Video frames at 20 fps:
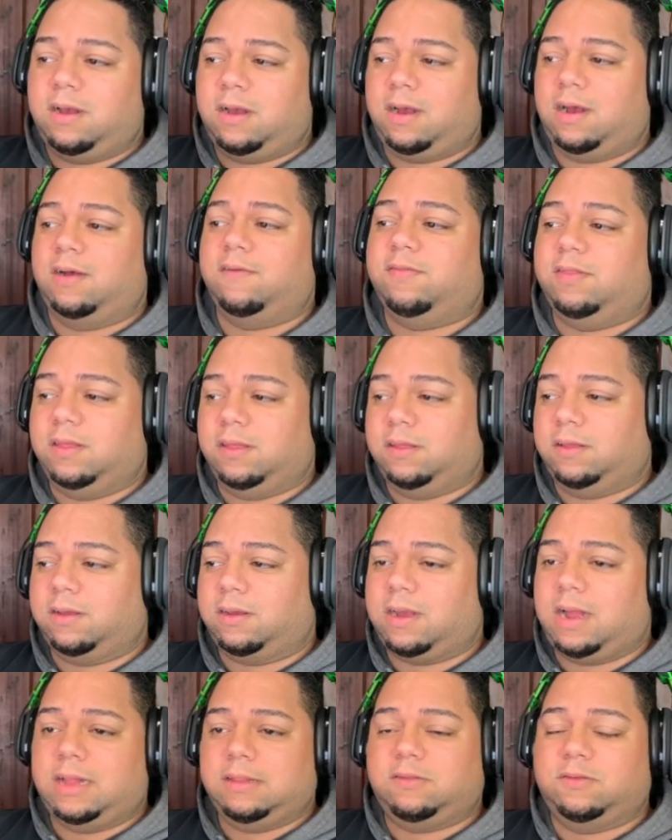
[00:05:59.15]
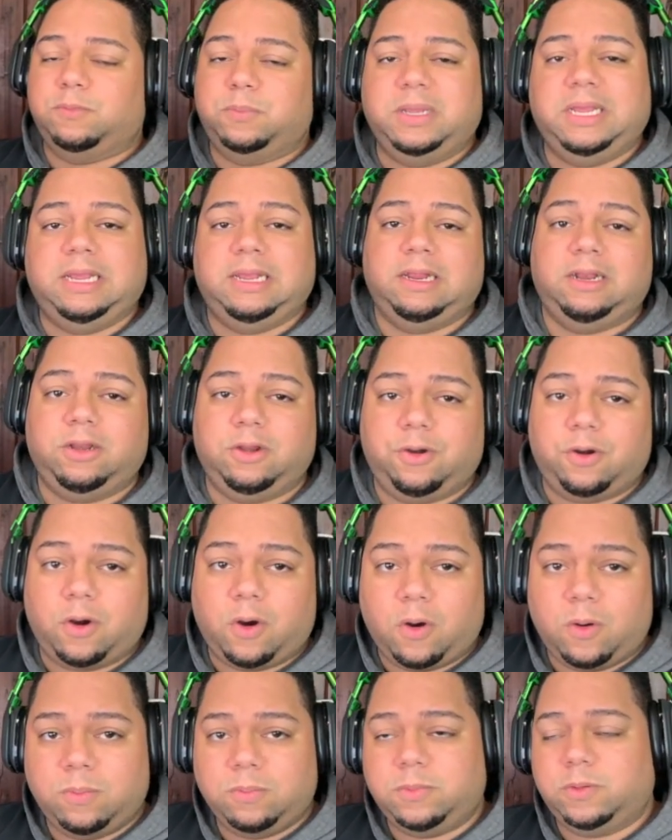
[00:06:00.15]
of the console being in your
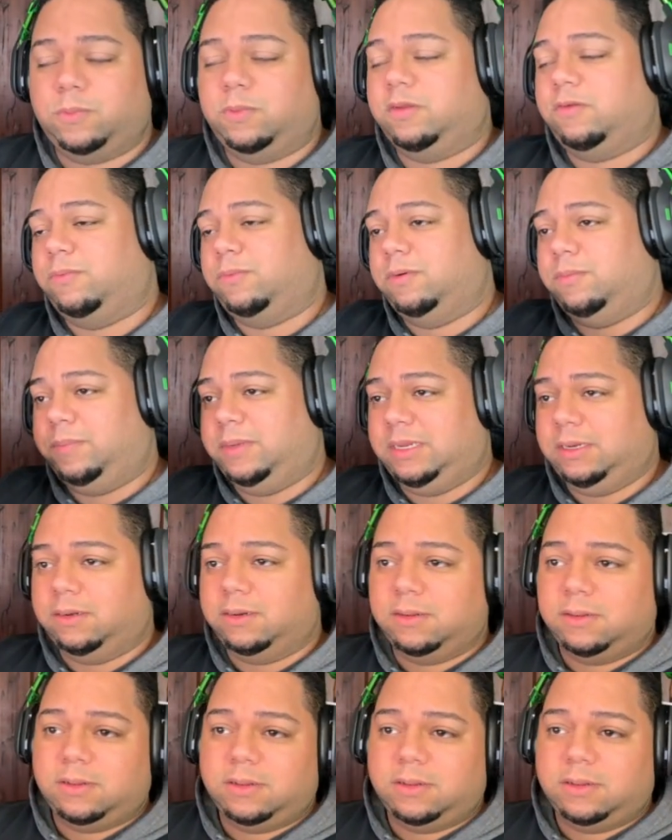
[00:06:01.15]
home, which would mean